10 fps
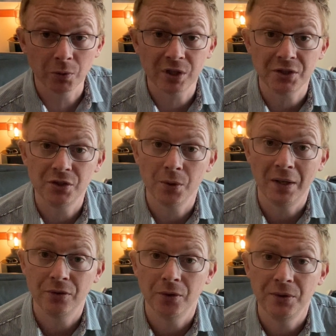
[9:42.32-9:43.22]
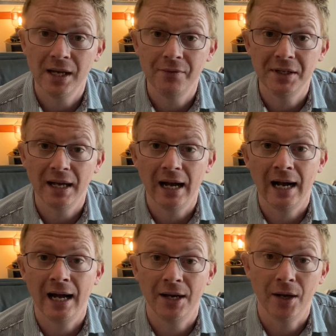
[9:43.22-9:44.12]
processes you went through, David,
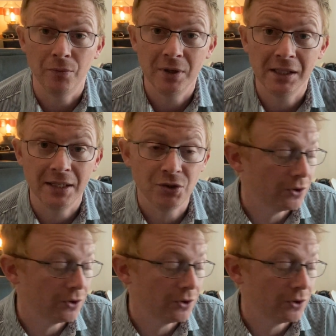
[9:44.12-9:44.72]
and I really